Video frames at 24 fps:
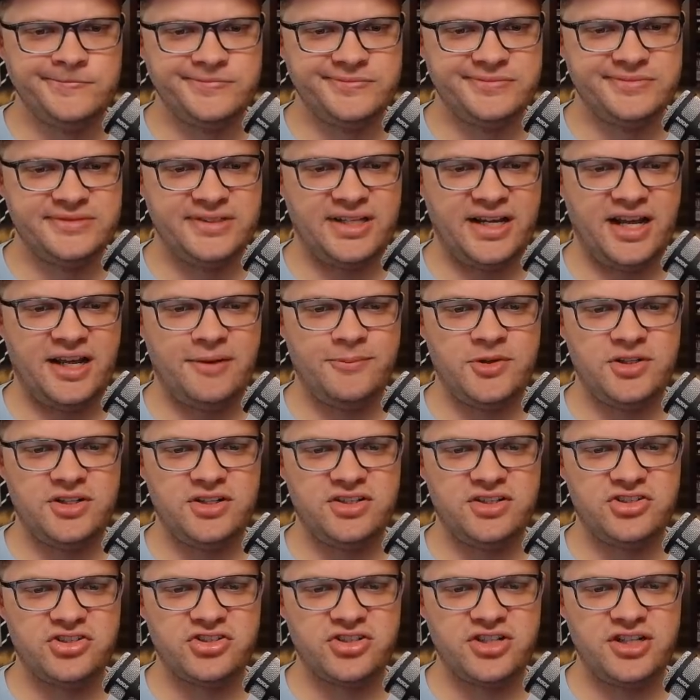Diamond
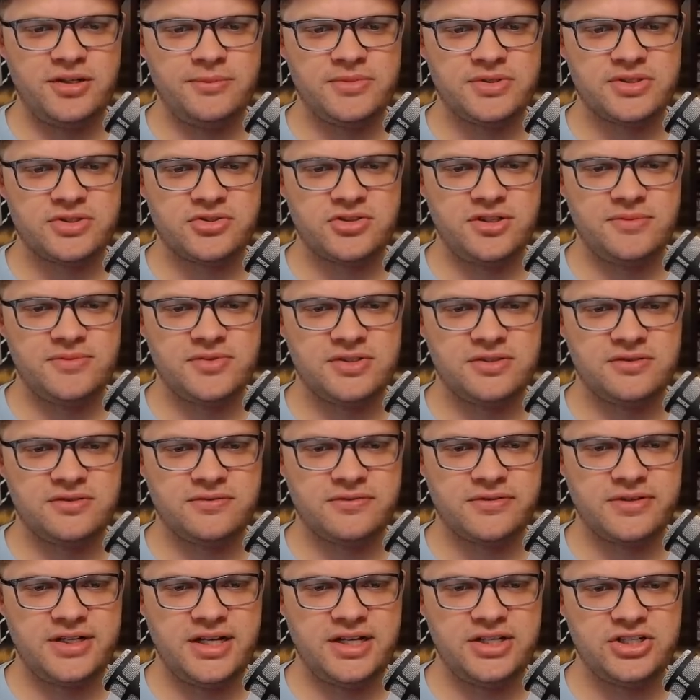and Dreams. Dreams is a
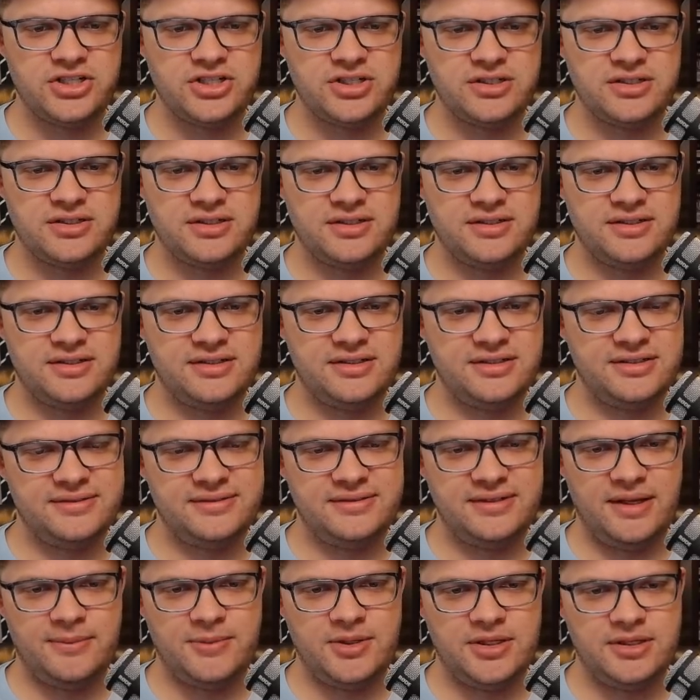free agent.
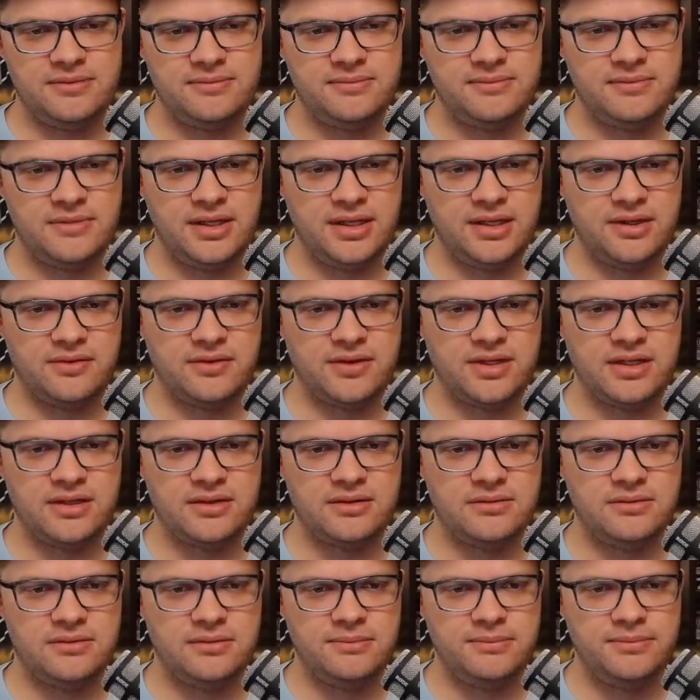I mean, I don't think
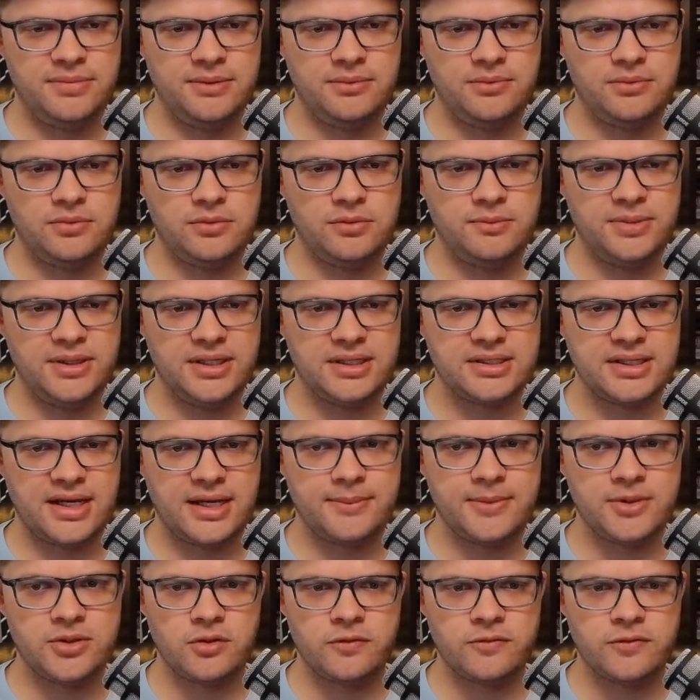people would pick
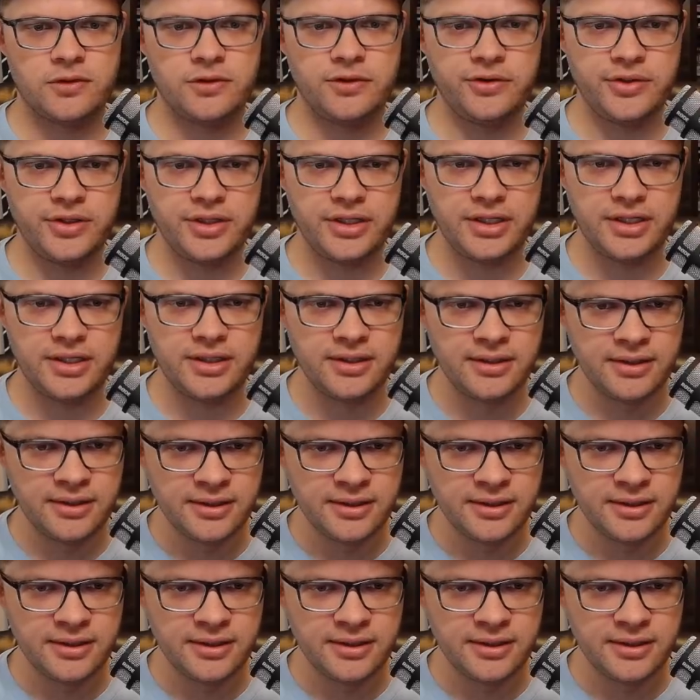Diamond over Huhi.